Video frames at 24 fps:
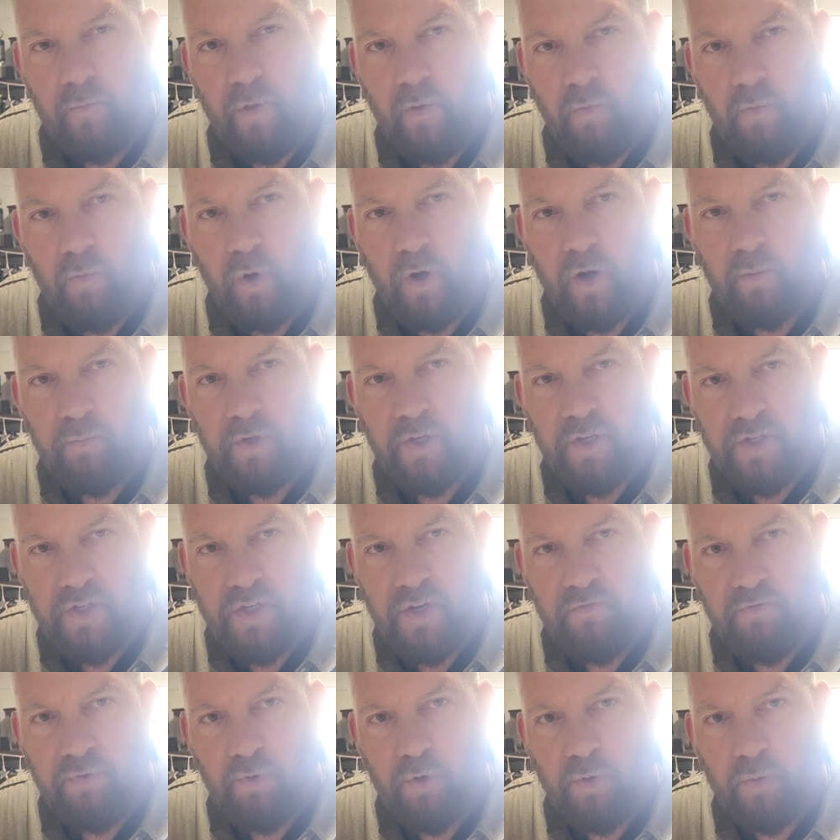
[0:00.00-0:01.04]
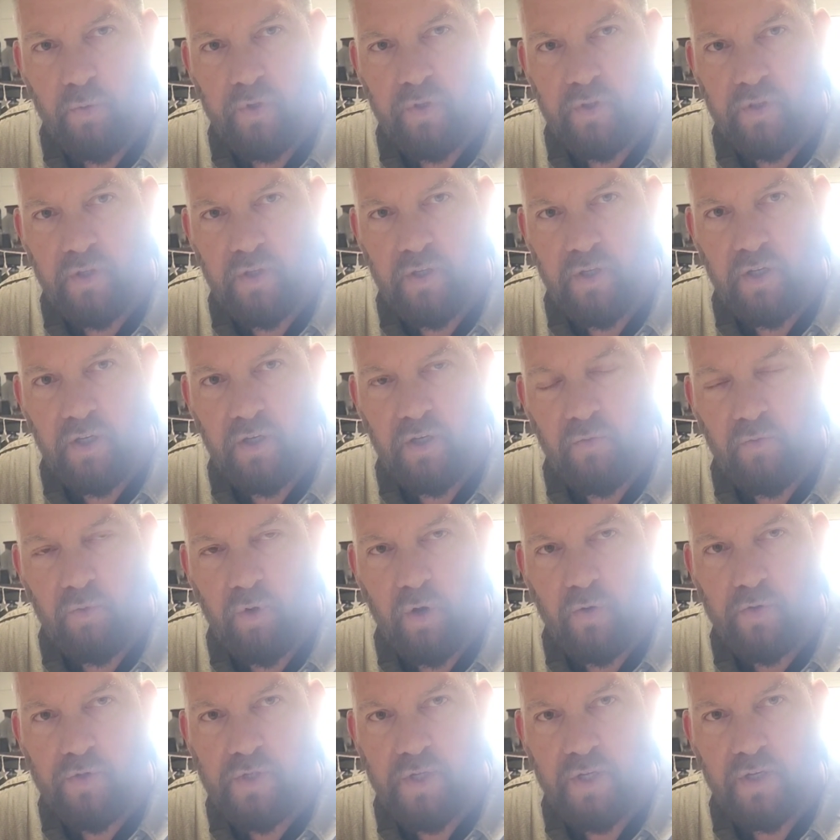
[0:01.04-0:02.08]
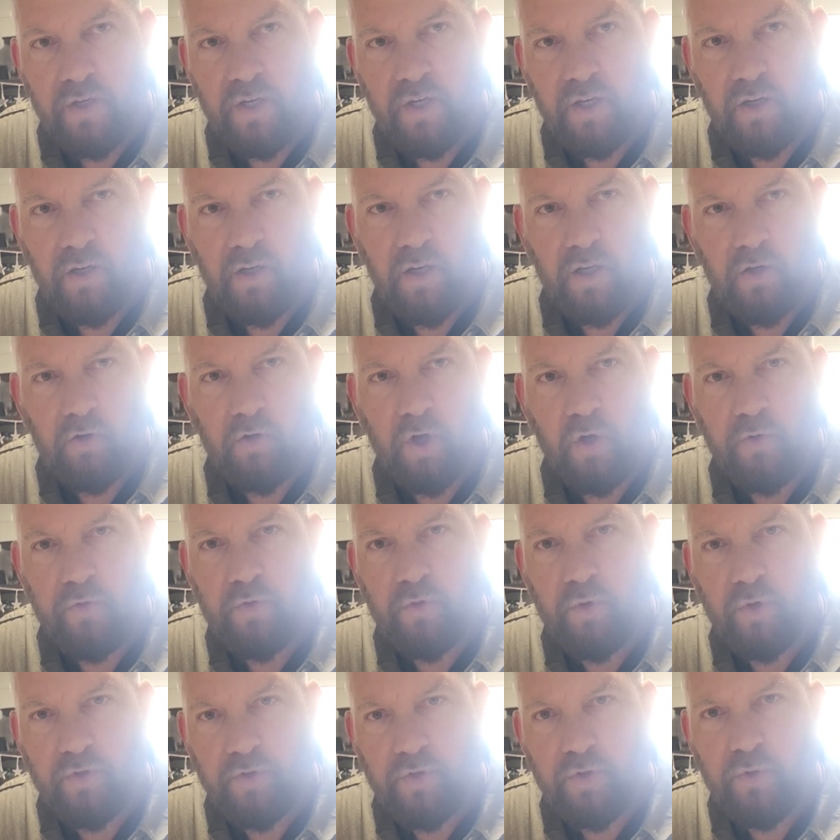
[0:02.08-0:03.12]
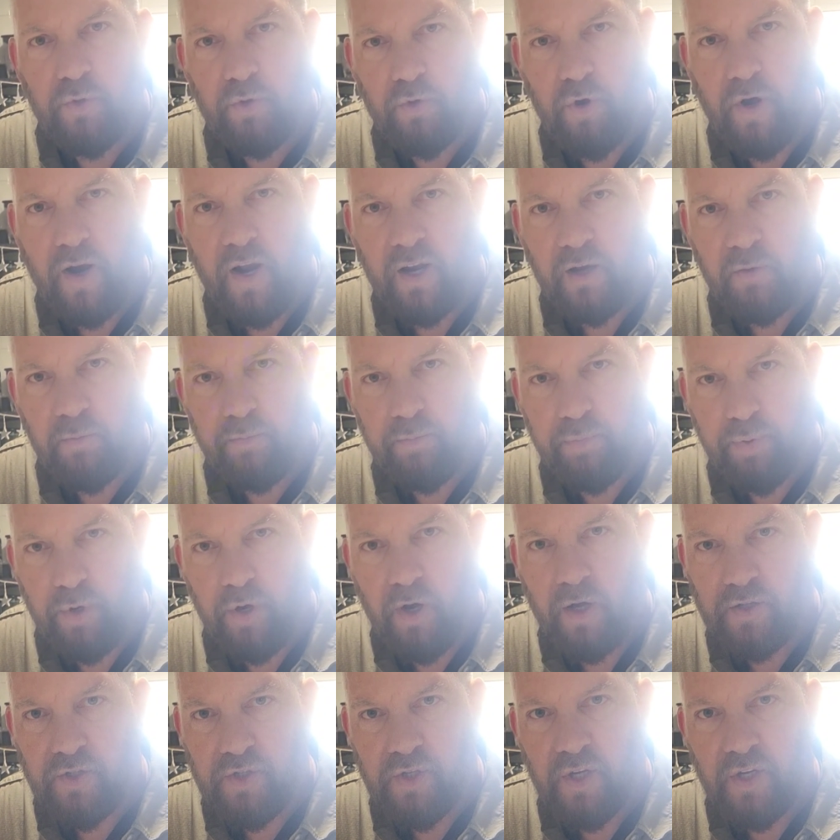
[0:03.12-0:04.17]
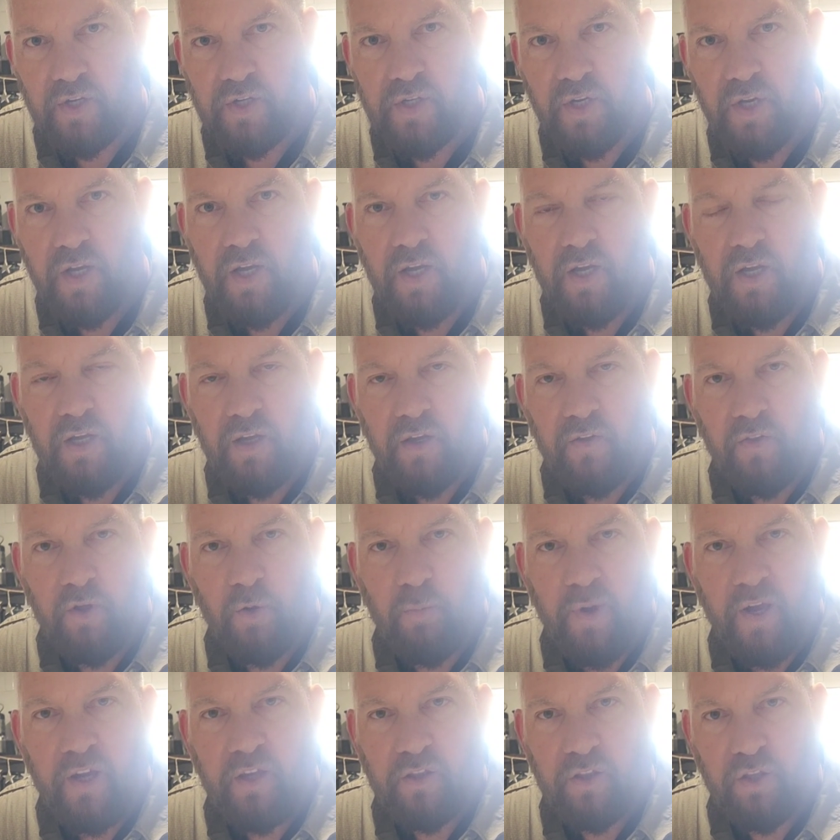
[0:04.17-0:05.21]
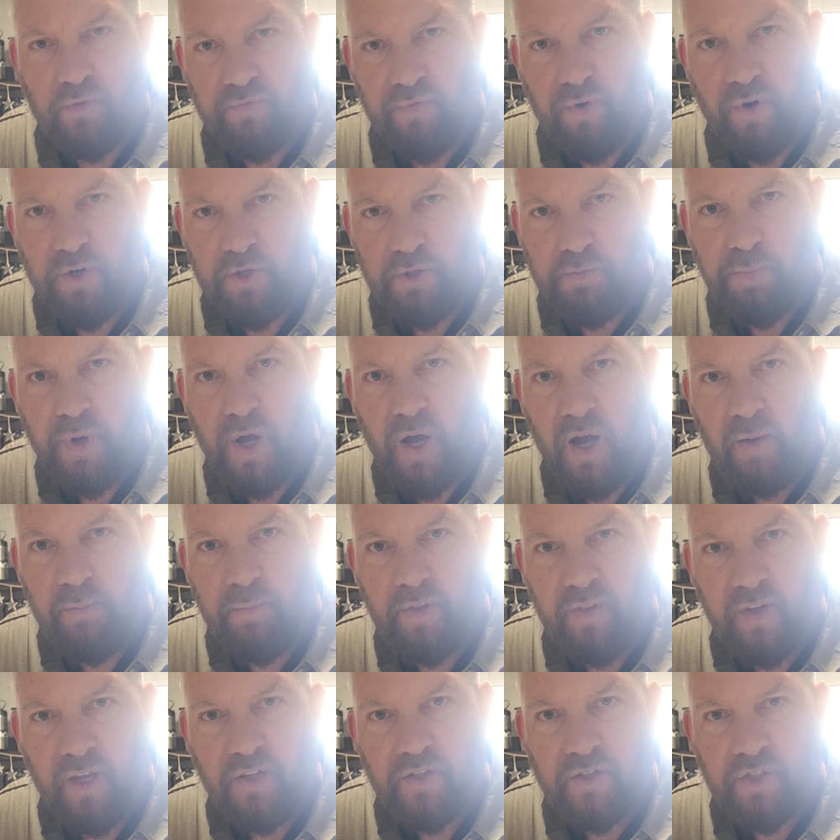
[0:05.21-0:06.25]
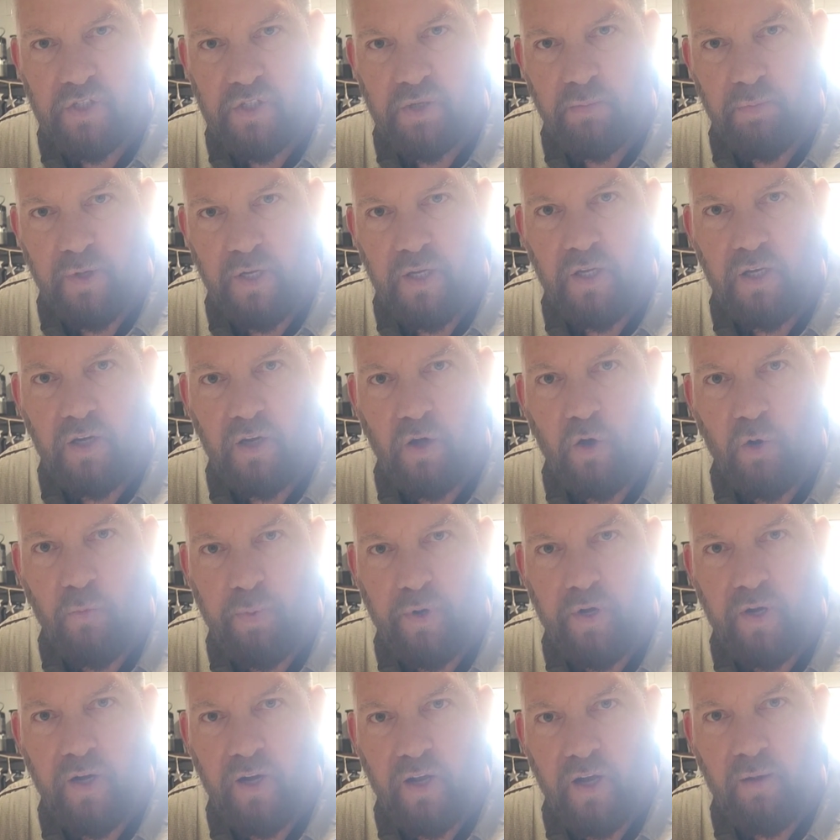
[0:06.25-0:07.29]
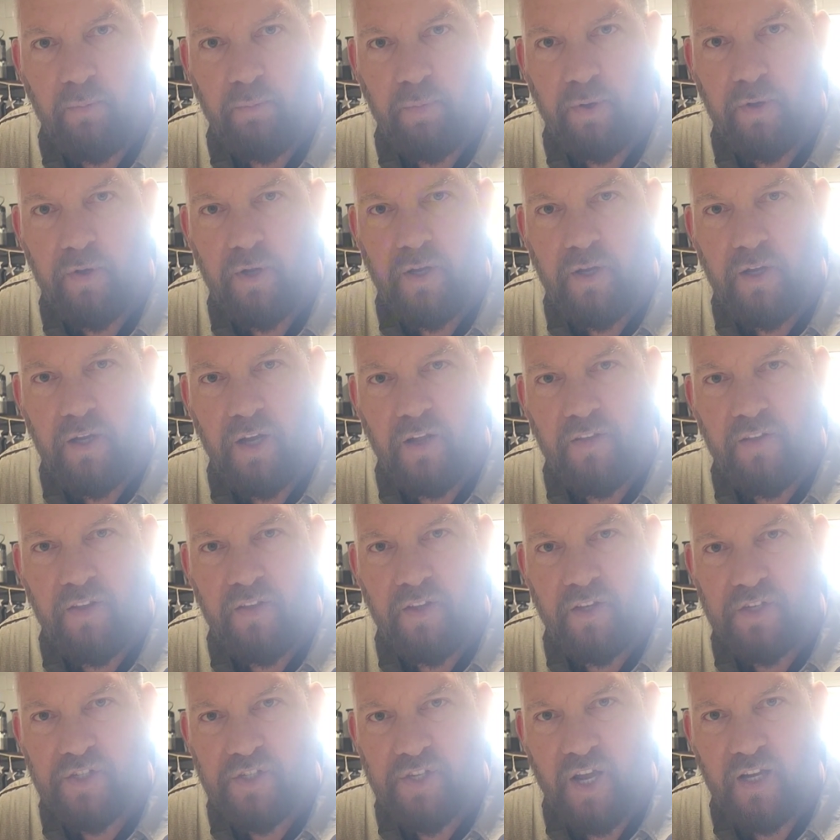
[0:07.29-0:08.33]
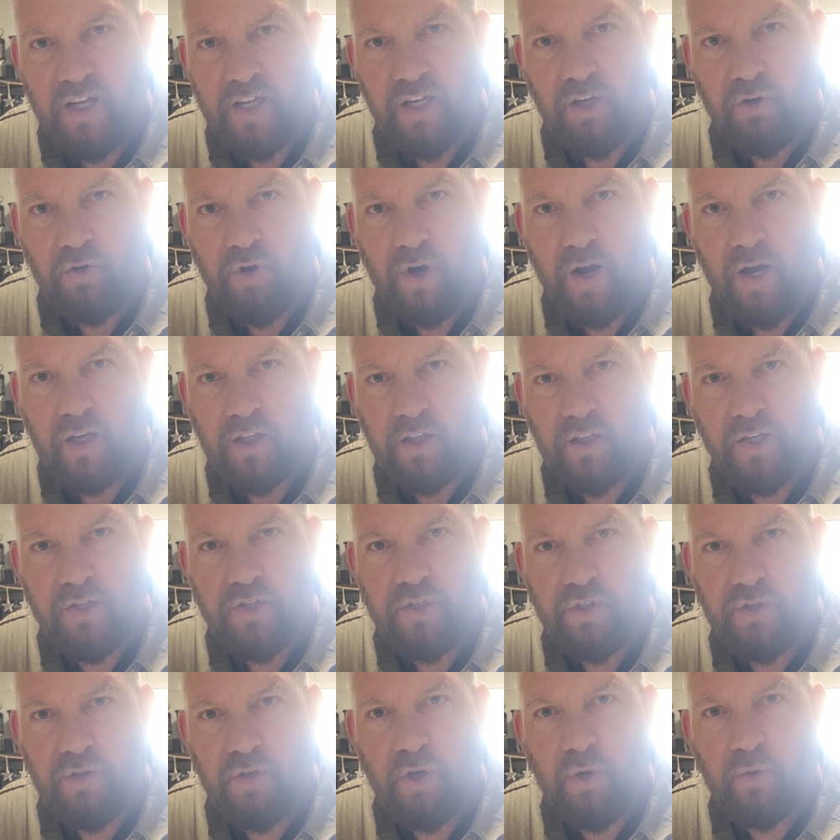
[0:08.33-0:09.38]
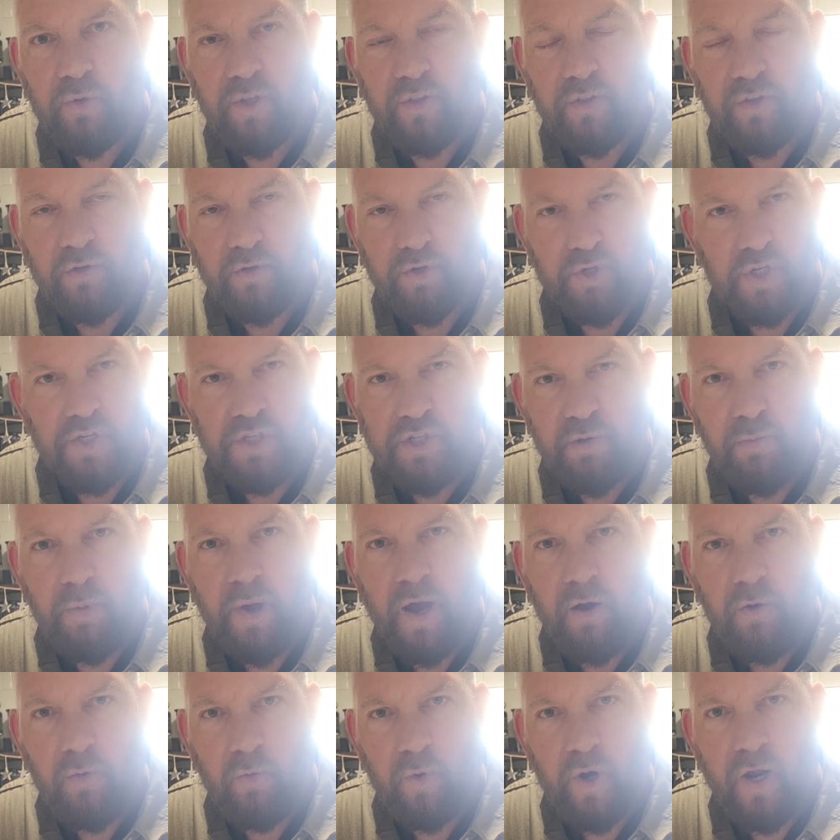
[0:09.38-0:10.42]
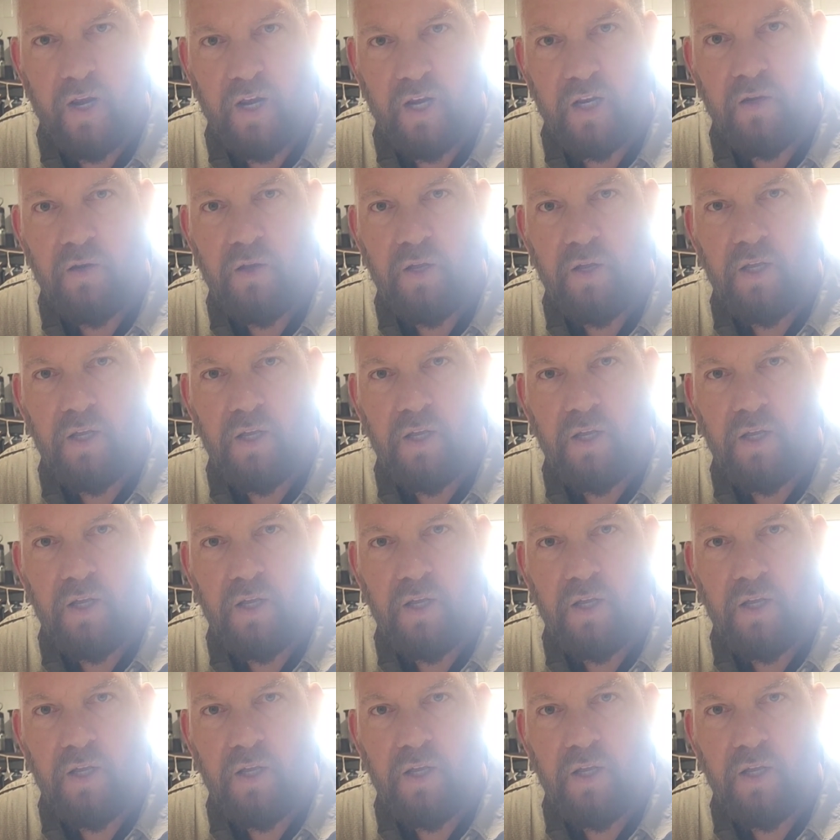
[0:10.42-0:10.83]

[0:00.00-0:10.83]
what I'm listening for with the roasting, it'll go through a 2-crack process. They'll make the first pop, and that's the bean opening up, and then the second crack lets you know that they're just about ready.